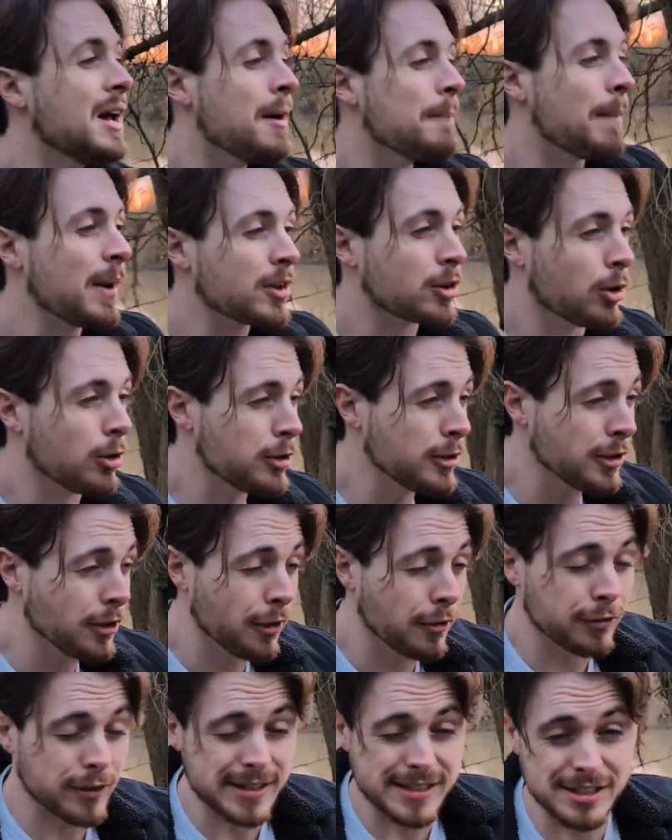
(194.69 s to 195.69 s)
My current
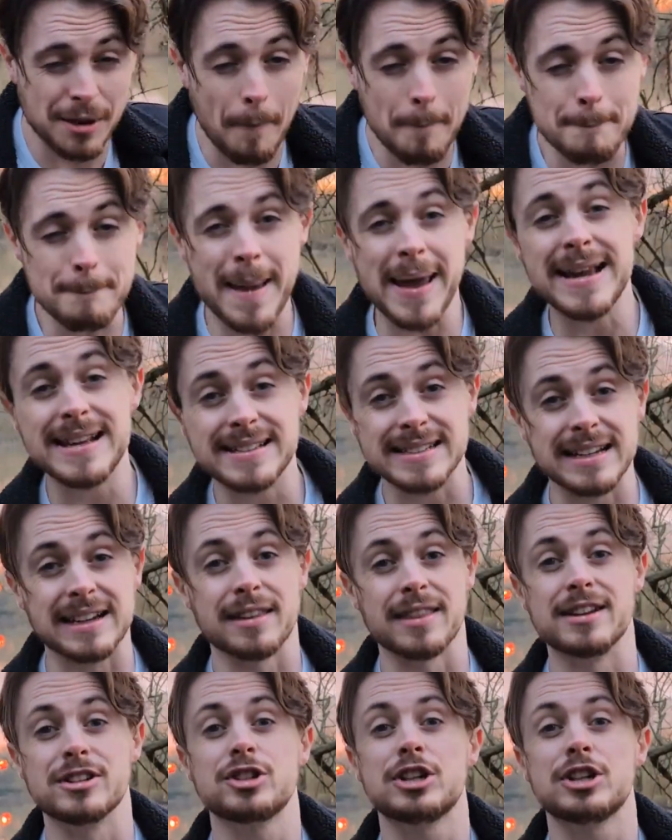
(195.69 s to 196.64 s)
girlfriend is amazing at this.